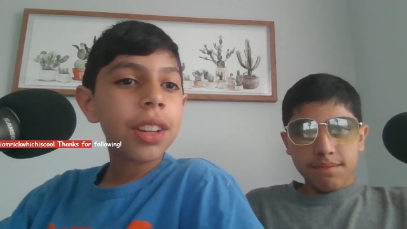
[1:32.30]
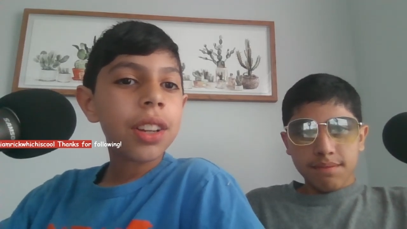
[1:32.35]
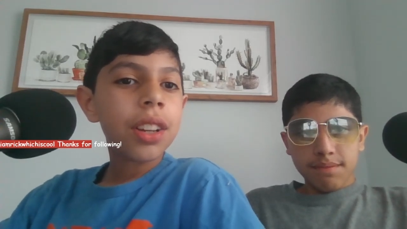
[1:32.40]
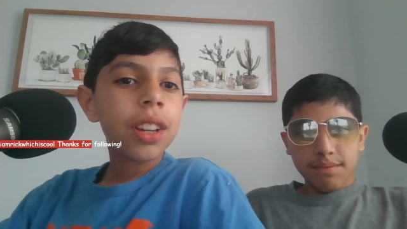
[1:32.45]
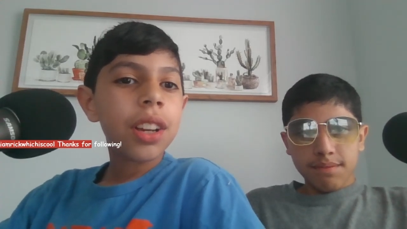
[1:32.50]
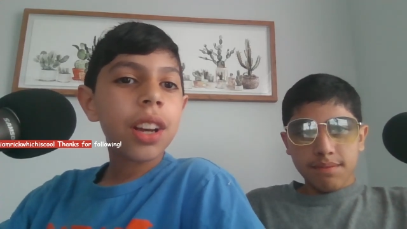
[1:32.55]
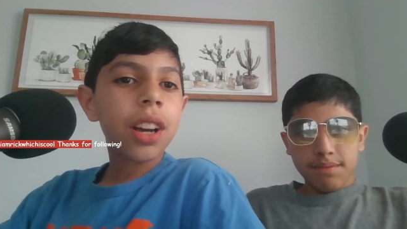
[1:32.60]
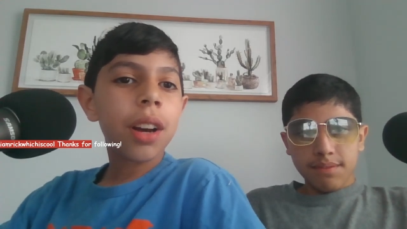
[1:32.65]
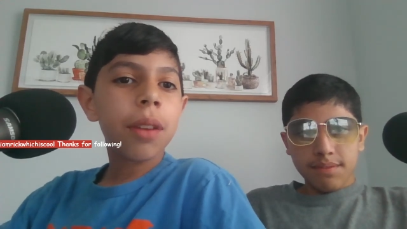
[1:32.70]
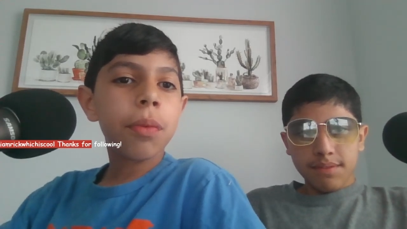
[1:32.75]

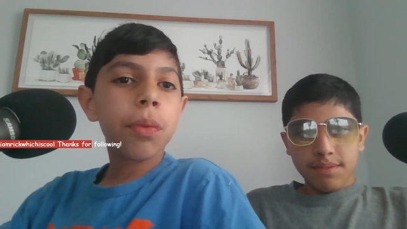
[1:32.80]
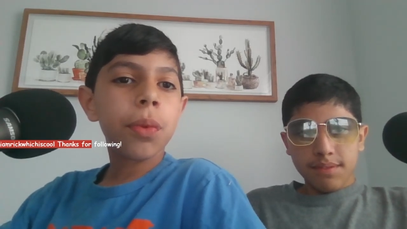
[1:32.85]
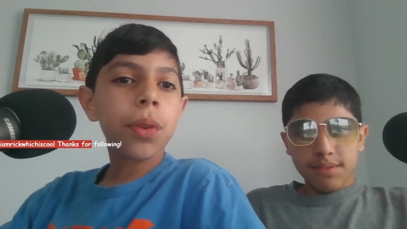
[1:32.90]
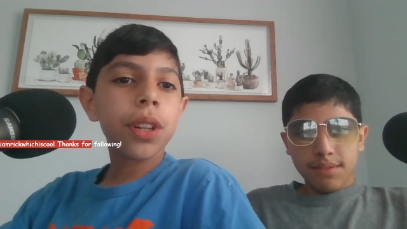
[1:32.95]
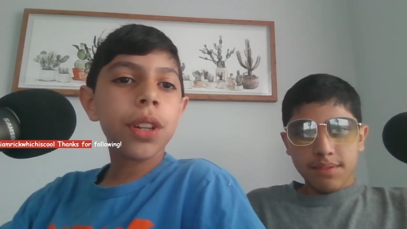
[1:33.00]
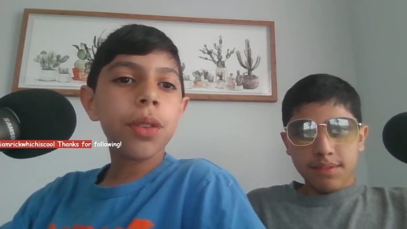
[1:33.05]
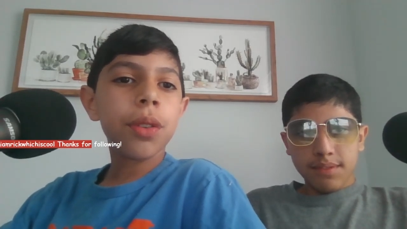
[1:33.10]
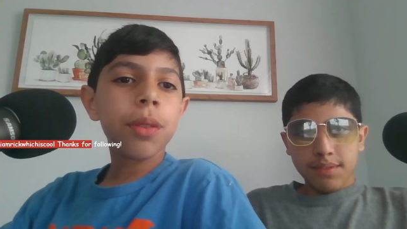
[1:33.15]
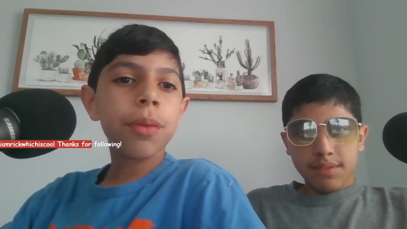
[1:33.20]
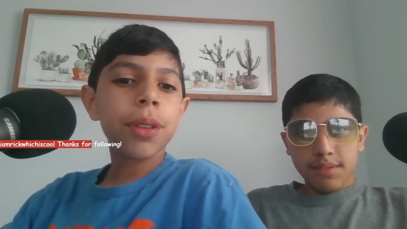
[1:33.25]
Speaker 1: Um, what do you
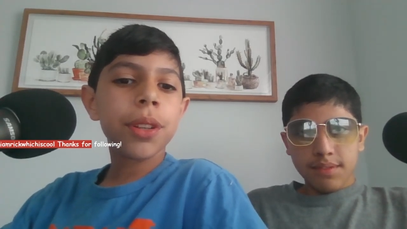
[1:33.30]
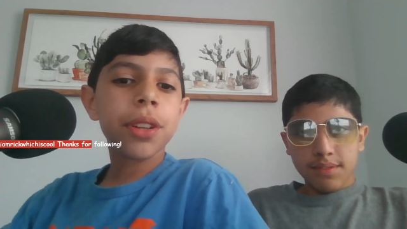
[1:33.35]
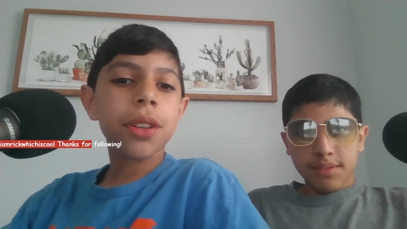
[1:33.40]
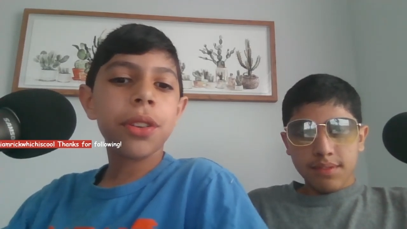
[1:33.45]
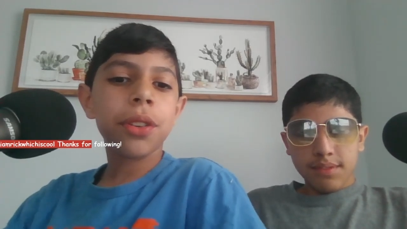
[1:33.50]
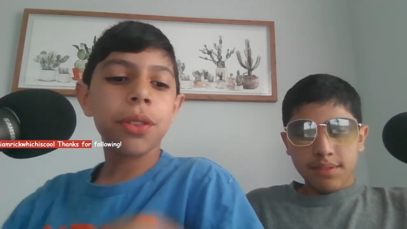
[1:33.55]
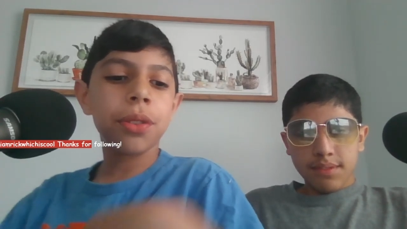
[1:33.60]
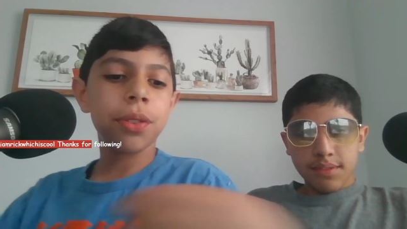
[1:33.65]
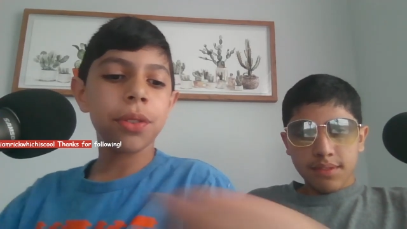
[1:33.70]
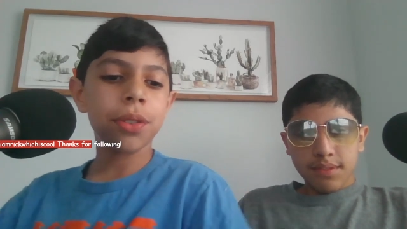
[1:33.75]
want me to do?
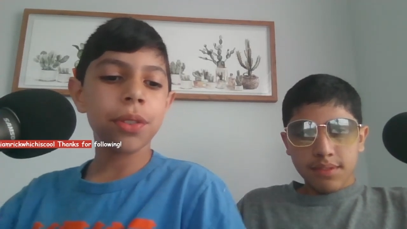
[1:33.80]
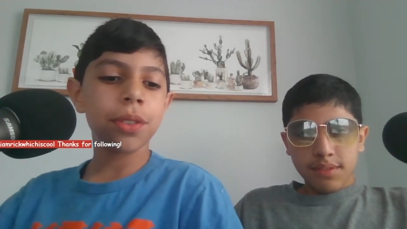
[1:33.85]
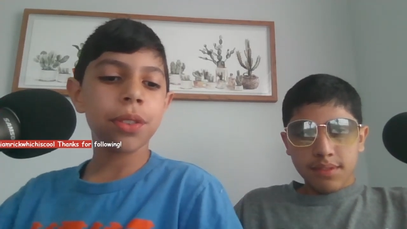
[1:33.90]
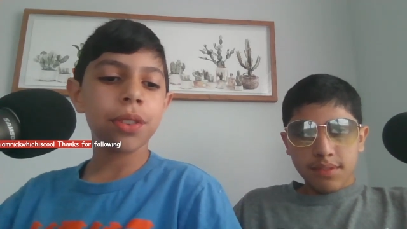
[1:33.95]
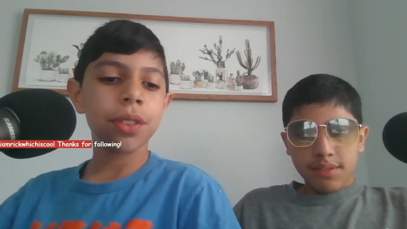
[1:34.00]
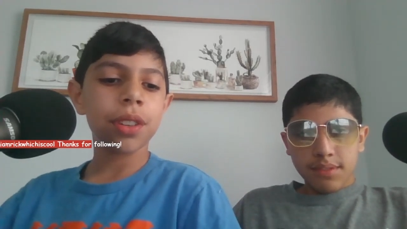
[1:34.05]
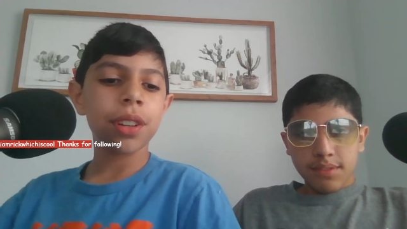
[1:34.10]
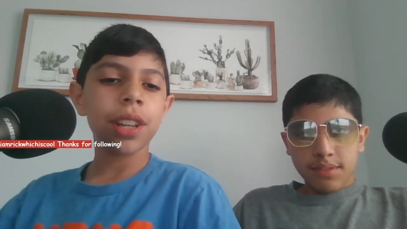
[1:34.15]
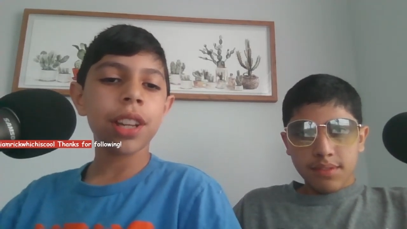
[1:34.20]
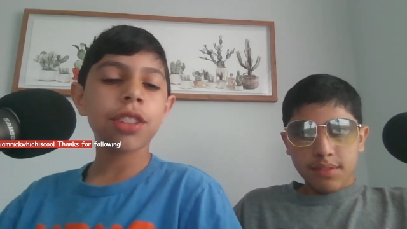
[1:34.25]

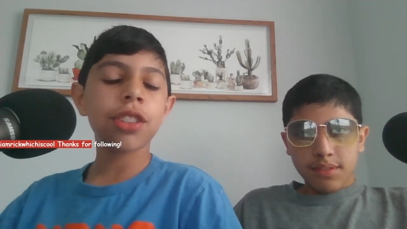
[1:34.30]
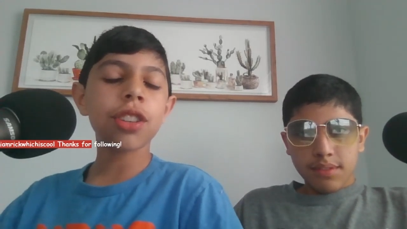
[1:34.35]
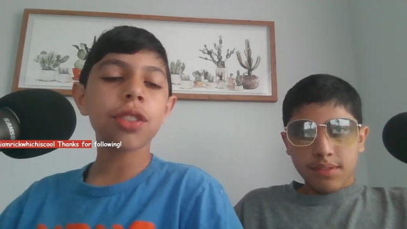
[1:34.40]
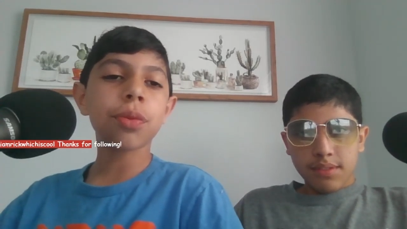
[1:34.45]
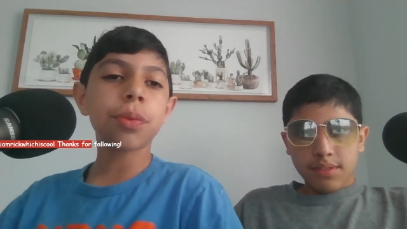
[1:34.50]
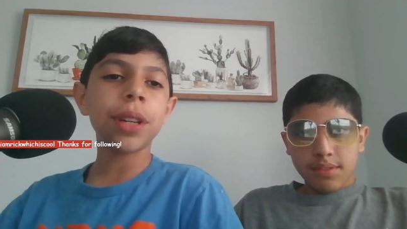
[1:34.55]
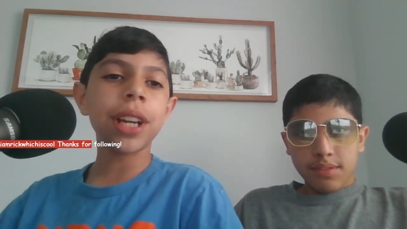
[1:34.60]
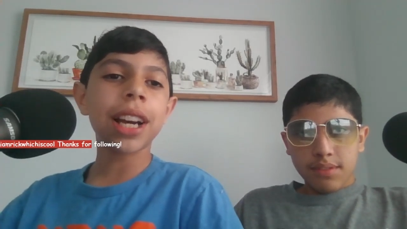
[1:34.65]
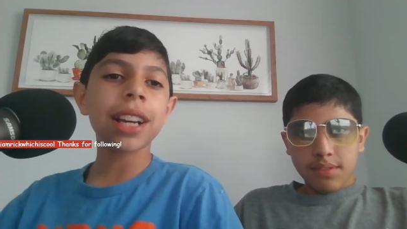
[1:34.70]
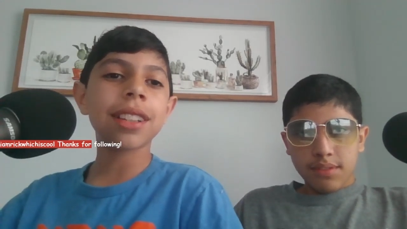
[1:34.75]
Let's just
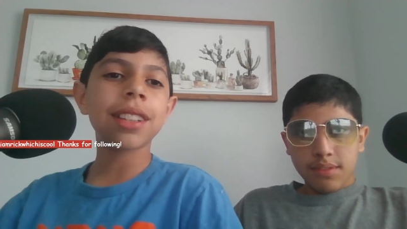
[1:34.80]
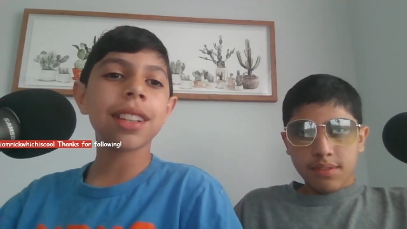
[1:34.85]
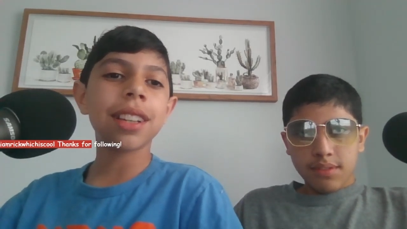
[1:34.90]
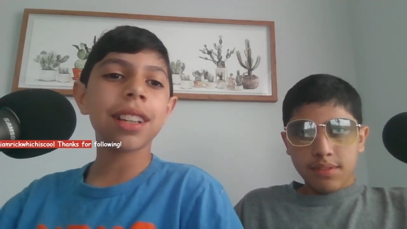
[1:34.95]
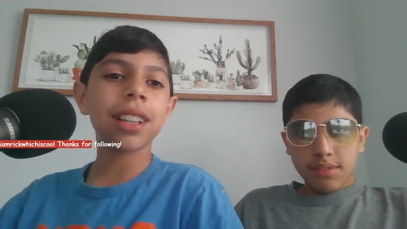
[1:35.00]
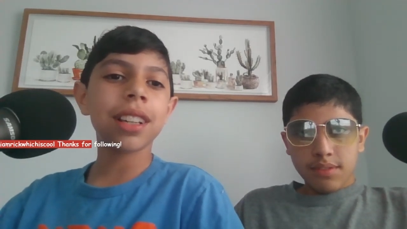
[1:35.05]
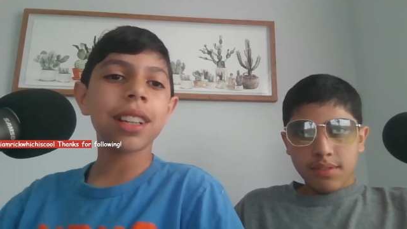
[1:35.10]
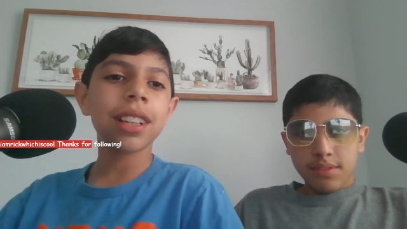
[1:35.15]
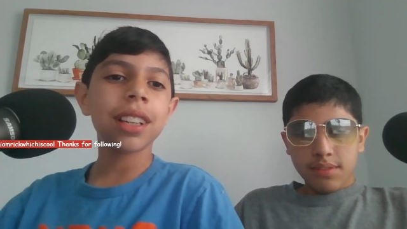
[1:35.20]
react to.